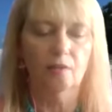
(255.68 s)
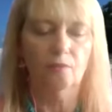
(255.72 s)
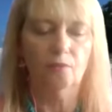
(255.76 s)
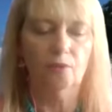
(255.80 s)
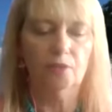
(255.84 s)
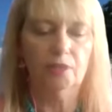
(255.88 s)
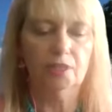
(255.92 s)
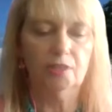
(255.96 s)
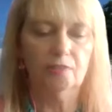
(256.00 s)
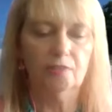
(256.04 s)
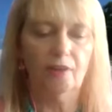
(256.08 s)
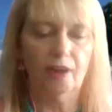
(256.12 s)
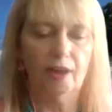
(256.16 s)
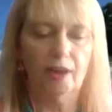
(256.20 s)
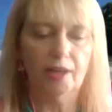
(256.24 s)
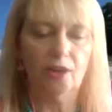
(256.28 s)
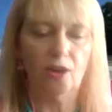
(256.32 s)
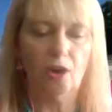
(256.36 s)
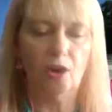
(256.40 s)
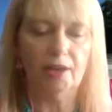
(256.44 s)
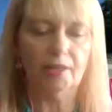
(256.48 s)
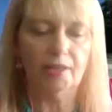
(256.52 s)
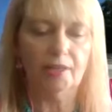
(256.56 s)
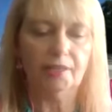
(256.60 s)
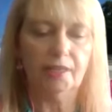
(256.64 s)
for the divine
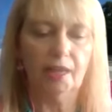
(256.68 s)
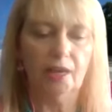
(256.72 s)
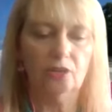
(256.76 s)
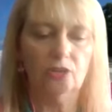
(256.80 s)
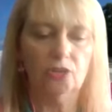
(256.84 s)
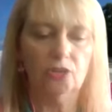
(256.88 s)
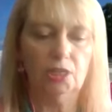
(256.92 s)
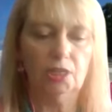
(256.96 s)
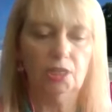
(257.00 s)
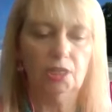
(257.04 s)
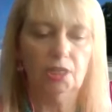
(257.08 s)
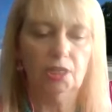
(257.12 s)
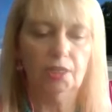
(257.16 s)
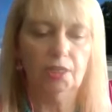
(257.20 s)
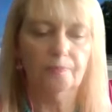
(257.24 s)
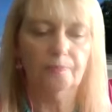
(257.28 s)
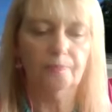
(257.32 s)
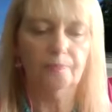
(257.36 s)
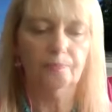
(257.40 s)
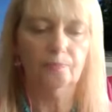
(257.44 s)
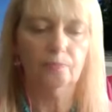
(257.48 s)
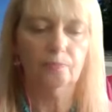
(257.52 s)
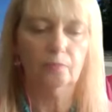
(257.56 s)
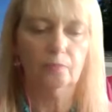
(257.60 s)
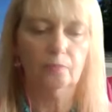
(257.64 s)
goddess energy
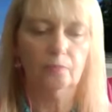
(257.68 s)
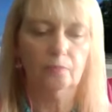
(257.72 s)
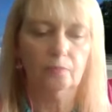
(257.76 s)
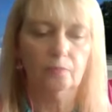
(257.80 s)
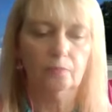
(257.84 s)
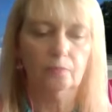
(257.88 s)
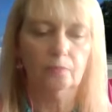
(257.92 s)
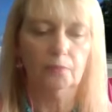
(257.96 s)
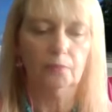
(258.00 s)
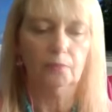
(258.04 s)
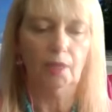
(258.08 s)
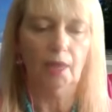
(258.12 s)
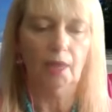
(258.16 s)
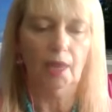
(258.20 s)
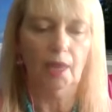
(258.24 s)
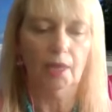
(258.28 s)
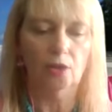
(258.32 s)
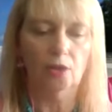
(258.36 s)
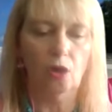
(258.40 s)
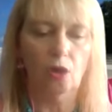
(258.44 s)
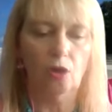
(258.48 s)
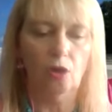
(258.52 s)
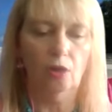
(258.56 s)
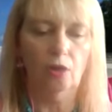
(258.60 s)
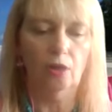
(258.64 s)

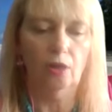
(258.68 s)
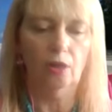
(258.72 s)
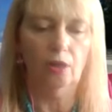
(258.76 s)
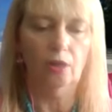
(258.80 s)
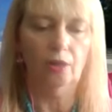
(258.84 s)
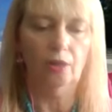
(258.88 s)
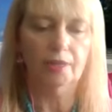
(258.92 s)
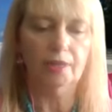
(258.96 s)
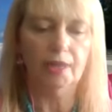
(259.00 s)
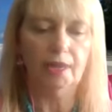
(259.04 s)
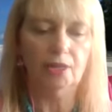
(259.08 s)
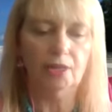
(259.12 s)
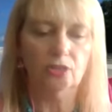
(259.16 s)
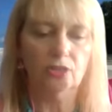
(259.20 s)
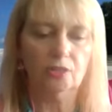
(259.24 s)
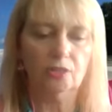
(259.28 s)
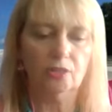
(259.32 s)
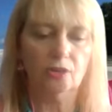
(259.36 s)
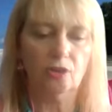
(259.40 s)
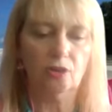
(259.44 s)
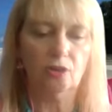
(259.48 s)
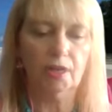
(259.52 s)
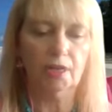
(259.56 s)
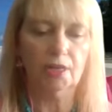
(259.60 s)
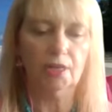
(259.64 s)
and all the angels
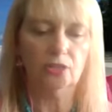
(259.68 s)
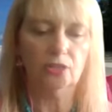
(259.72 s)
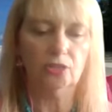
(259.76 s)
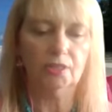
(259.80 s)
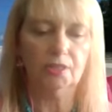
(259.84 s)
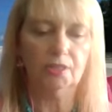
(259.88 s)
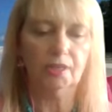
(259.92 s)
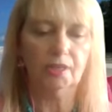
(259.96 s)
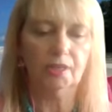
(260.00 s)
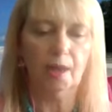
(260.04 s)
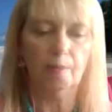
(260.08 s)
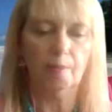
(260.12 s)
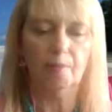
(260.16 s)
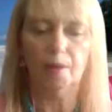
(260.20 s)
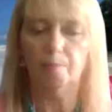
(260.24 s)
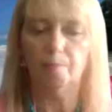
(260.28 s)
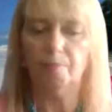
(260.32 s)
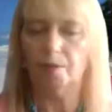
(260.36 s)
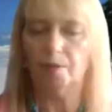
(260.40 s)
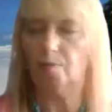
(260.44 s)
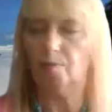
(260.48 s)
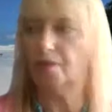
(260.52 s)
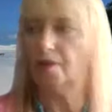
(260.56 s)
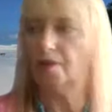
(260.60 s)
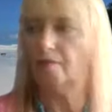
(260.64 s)
and archangels to come in and
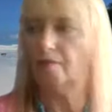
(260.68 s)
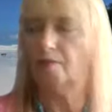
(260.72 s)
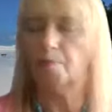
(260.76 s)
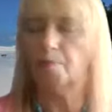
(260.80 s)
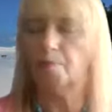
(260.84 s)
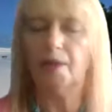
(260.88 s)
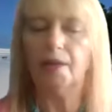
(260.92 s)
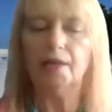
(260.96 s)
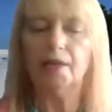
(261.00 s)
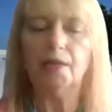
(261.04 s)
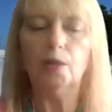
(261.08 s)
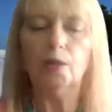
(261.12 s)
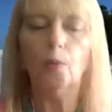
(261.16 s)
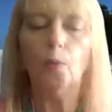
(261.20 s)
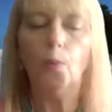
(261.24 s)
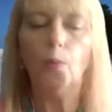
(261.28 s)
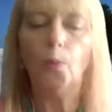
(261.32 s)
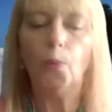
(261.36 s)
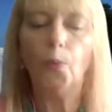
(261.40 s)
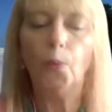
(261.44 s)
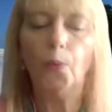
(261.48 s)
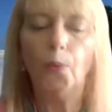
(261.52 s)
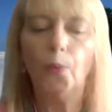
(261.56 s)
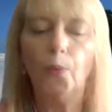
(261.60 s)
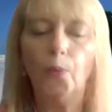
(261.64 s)
be with everybody
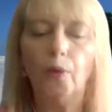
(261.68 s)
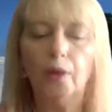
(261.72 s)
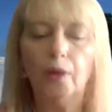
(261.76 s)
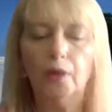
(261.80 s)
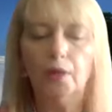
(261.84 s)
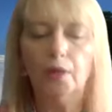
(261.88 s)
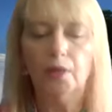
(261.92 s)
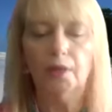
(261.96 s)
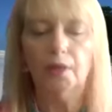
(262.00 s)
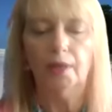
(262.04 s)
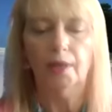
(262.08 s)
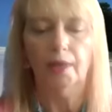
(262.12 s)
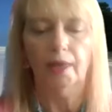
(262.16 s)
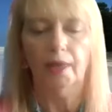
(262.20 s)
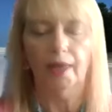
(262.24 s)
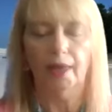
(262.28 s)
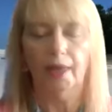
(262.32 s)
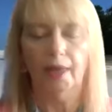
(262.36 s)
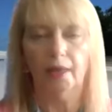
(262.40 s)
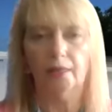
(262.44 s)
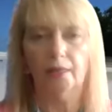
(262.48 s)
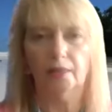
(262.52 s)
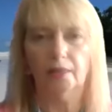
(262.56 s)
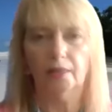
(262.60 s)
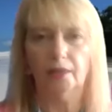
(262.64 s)

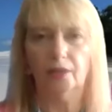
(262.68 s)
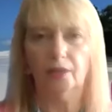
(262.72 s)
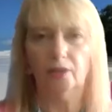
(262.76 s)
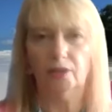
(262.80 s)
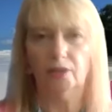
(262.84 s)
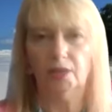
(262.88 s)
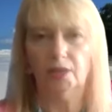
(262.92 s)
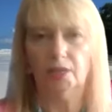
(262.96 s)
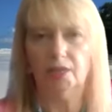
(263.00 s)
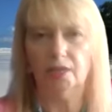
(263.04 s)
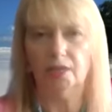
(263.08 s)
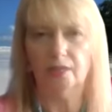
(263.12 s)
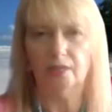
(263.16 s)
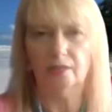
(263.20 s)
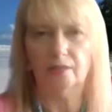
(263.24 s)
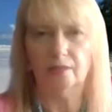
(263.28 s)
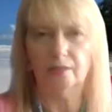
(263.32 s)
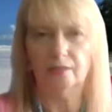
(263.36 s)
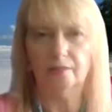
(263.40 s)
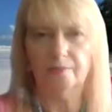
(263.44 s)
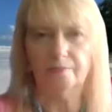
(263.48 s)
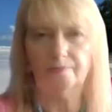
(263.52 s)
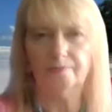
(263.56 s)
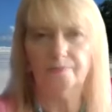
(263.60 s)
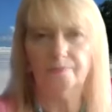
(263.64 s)
and clear and
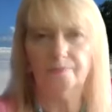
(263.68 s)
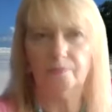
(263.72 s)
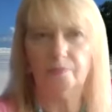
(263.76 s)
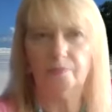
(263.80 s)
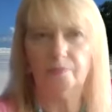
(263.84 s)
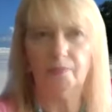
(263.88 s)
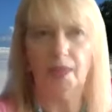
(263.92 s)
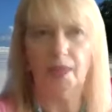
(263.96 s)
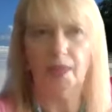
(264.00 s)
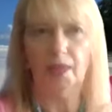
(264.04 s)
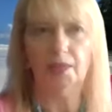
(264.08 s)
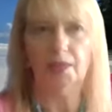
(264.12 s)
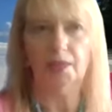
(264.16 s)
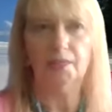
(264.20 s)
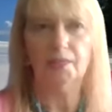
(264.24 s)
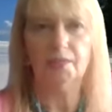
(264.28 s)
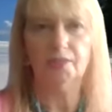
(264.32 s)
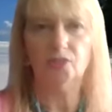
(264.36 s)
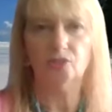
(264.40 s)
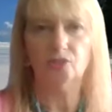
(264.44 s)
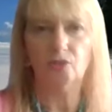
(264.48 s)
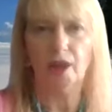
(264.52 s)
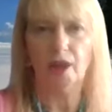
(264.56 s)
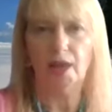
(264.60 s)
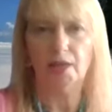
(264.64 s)
heal any
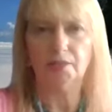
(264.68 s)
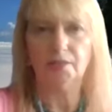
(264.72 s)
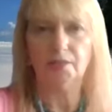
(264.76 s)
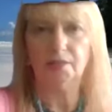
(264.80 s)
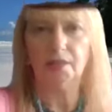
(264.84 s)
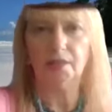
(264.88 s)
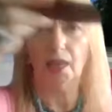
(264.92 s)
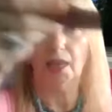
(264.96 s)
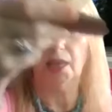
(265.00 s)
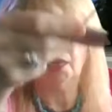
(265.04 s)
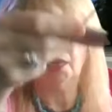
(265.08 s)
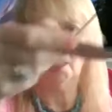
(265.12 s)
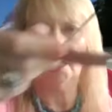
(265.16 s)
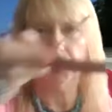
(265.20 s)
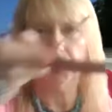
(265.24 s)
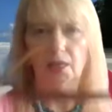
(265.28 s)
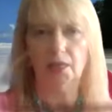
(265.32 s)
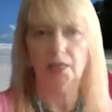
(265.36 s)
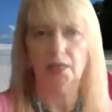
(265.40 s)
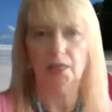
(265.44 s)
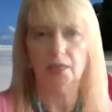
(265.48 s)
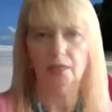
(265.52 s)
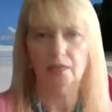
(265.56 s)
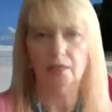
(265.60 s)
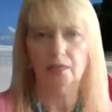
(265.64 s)
stress,
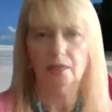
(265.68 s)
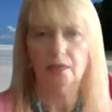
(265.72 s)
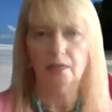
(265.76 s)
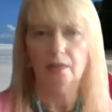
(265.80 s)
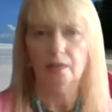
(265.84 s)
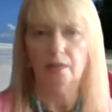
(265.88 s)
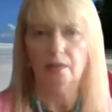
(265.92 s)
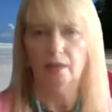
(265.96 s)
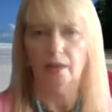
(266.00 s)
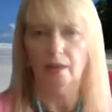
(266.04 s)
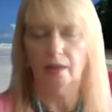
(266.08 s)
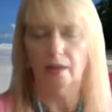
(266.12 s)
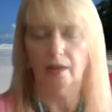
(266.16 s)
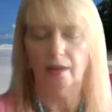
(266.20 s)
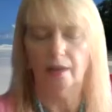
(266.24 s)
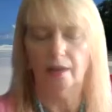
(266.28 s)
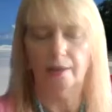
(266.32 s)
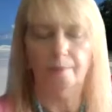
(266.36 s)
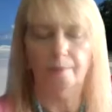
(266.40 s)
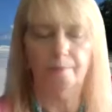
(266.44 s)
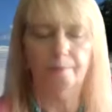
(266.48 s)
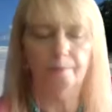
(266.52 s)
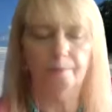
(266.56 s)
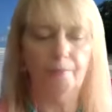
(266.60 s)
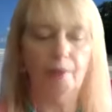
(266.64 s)
any
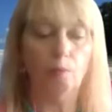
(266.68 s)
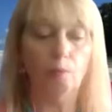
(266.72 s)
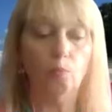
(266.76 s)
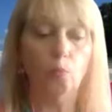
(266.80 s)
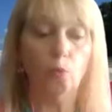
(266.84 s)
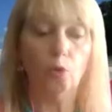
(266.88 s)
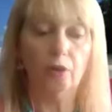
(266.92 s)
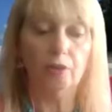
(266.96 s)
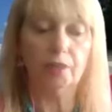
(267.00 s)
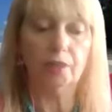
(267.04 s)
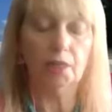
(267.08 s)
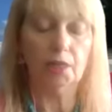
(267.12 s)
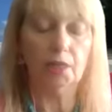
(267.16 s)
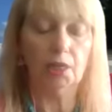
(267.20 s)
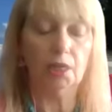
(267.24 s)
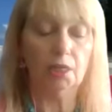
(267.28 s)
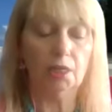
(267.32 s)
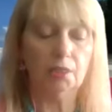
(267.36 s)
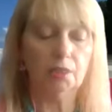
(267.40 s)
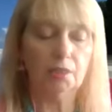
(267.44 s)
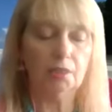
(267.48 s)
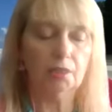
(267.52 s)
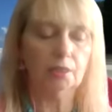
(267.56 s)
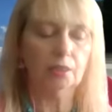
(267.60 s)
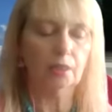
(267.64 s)

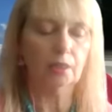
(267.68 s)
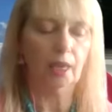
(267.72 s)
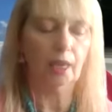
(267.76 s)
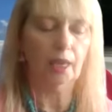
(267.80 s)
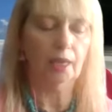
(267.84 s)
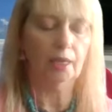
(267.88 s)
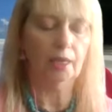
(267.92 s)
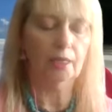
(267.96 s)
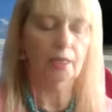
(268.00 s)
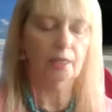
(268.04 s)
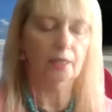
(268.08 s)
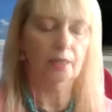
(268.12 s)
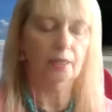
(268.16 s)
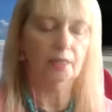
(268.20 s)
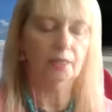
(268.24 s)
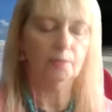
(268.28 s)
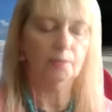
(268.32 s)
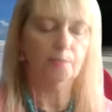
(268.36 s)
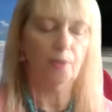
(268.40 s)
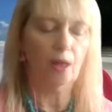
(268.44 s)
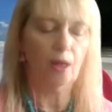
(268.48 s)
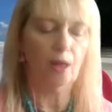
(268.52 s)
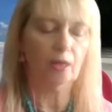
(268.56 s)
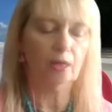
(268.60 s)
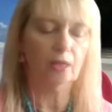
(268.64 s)
unworthiness, anything that's
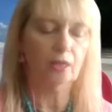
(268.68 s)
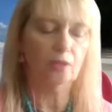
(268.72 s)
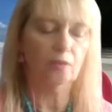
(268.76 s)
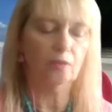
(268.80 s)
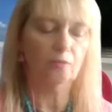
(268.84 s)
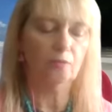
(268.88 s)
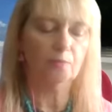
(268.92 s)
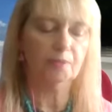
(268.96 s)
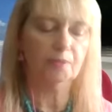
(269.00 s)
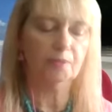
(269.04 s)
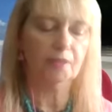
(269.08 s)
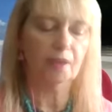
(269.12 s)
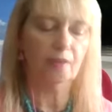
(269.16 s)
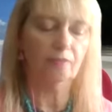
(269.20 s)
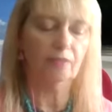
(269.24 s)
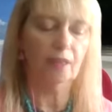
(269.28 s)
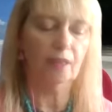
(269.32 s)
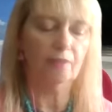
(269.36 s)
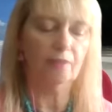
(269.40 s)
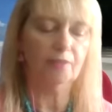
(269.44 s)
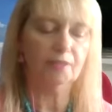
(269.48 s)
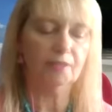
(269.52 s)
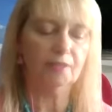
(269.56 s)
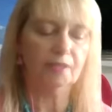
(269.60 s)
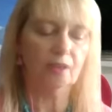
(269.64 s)
blocking you from
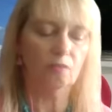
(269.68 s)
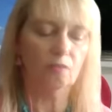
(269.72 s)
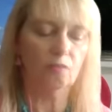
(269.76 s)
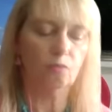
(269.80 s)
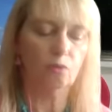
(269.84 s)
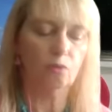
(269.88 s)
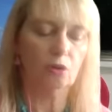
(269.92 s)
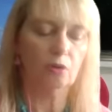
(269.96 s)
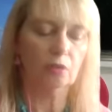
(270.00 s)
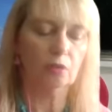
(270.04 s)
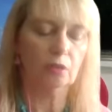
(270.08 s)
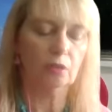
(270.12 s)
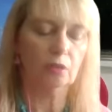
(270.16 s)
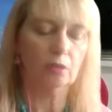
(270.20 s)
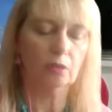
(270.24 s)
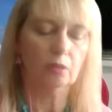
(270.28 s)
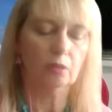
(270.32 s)
self-love and self-worth.